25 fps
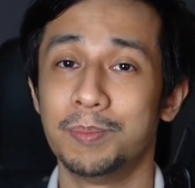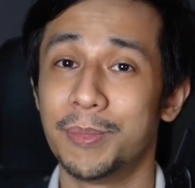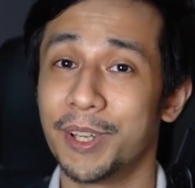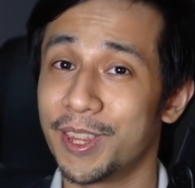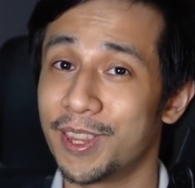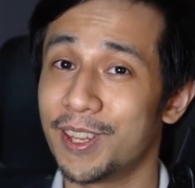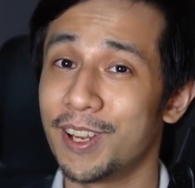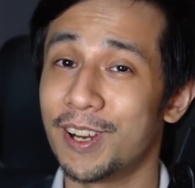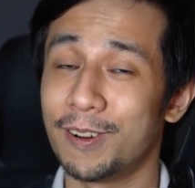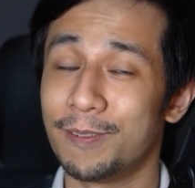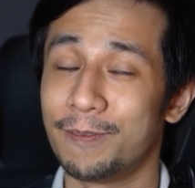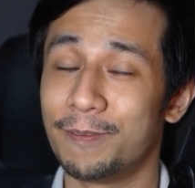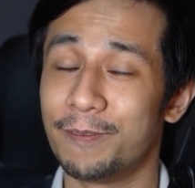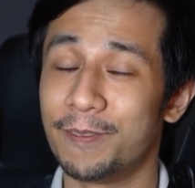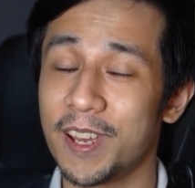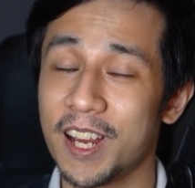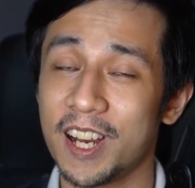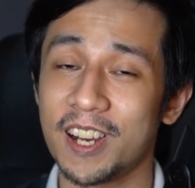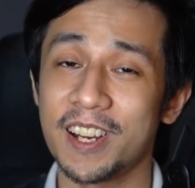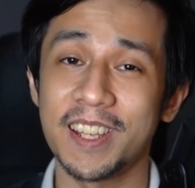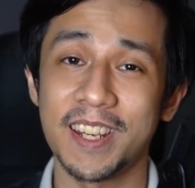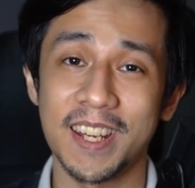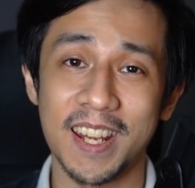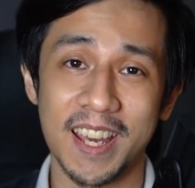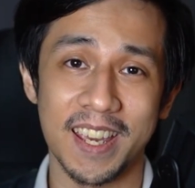but they're
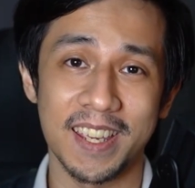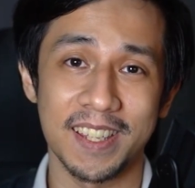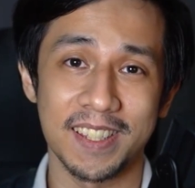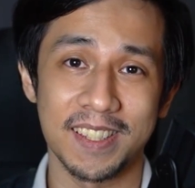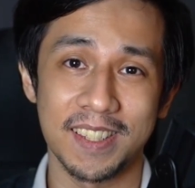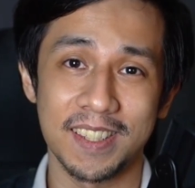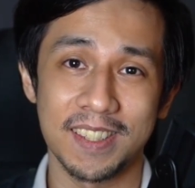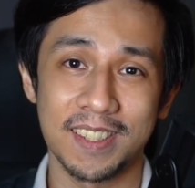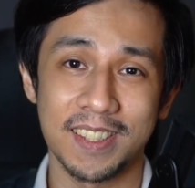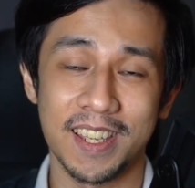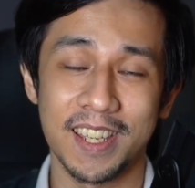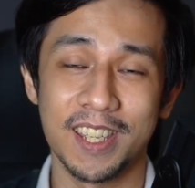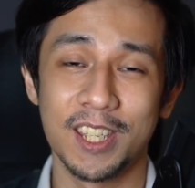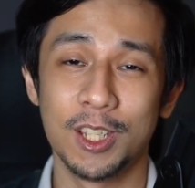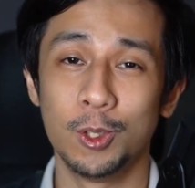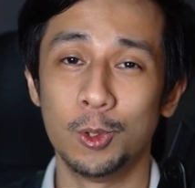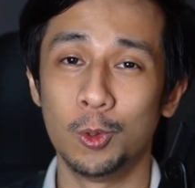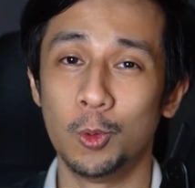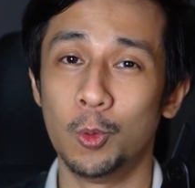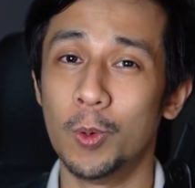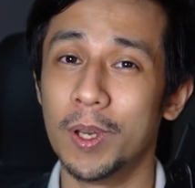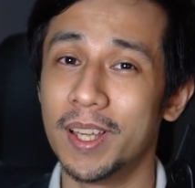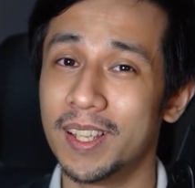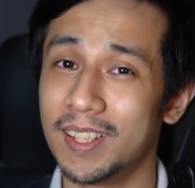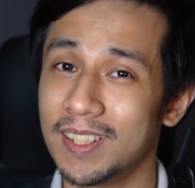very nice and you
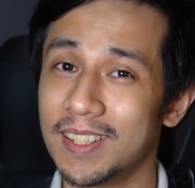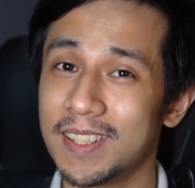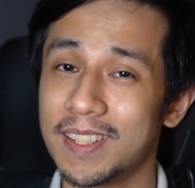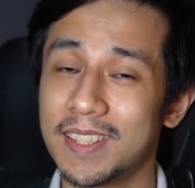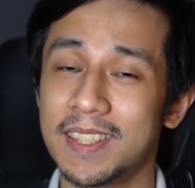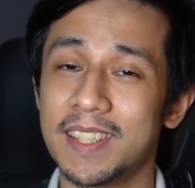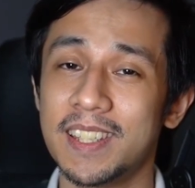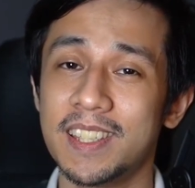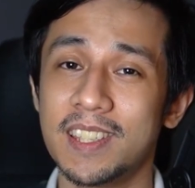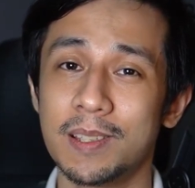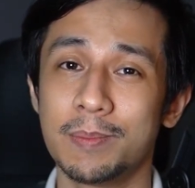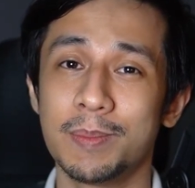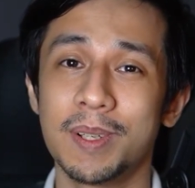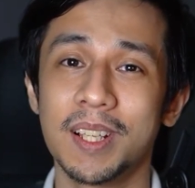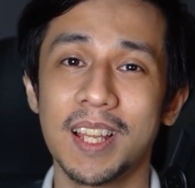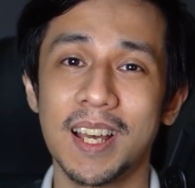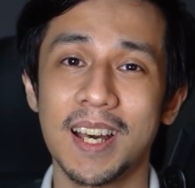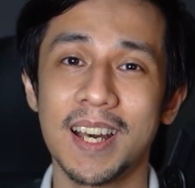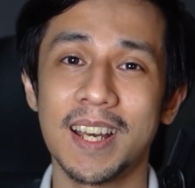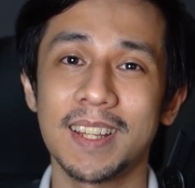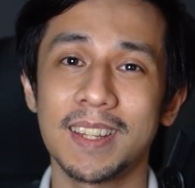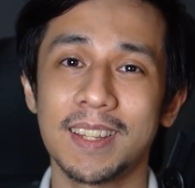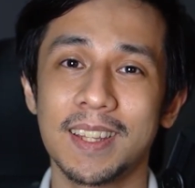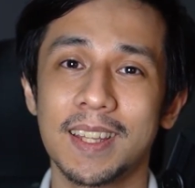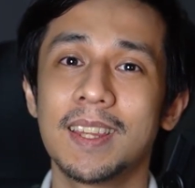will see them a
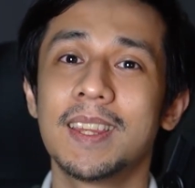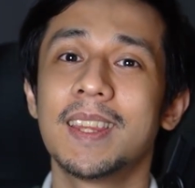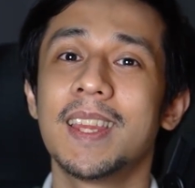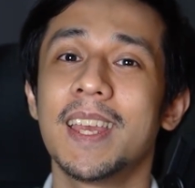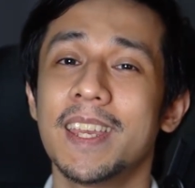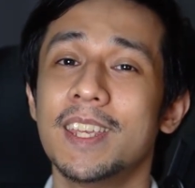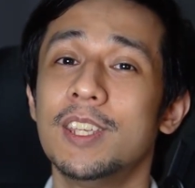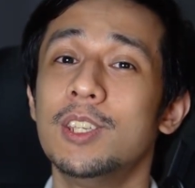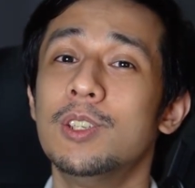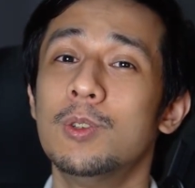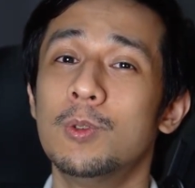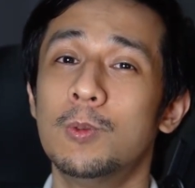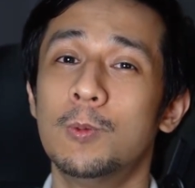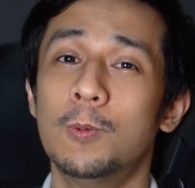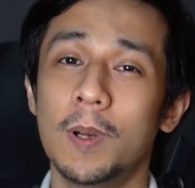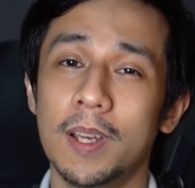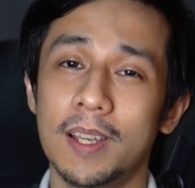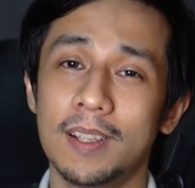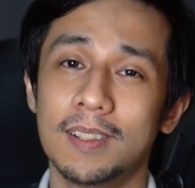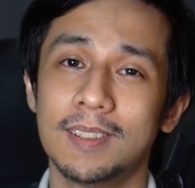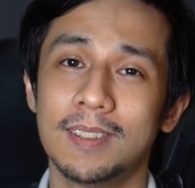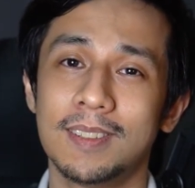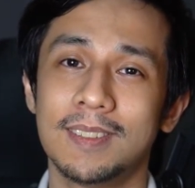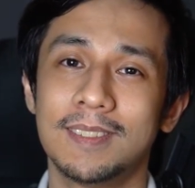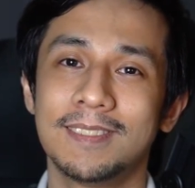lot and you
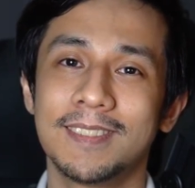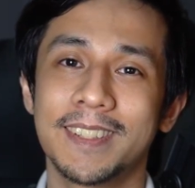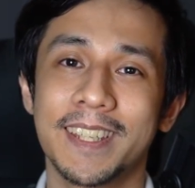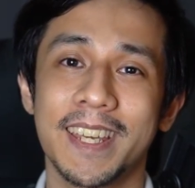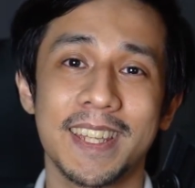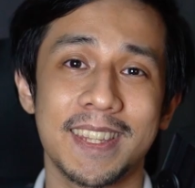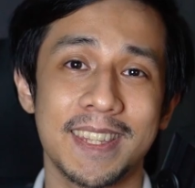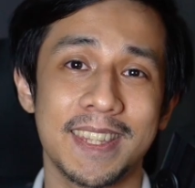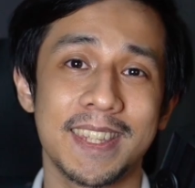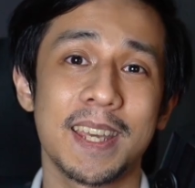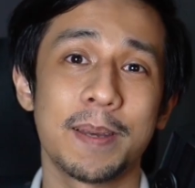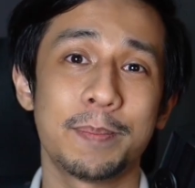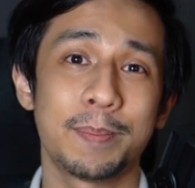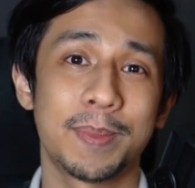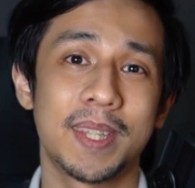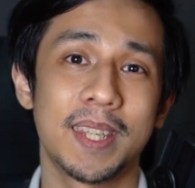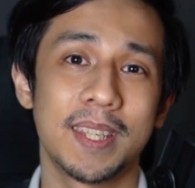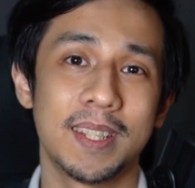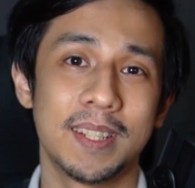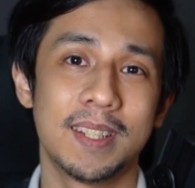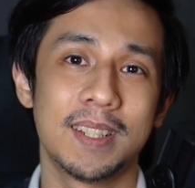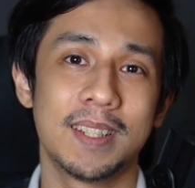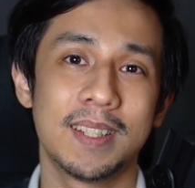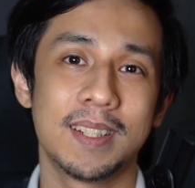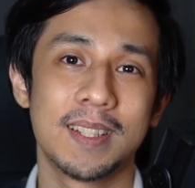will get
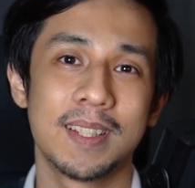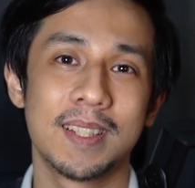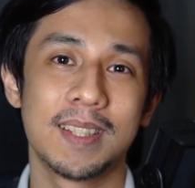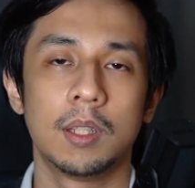tempted.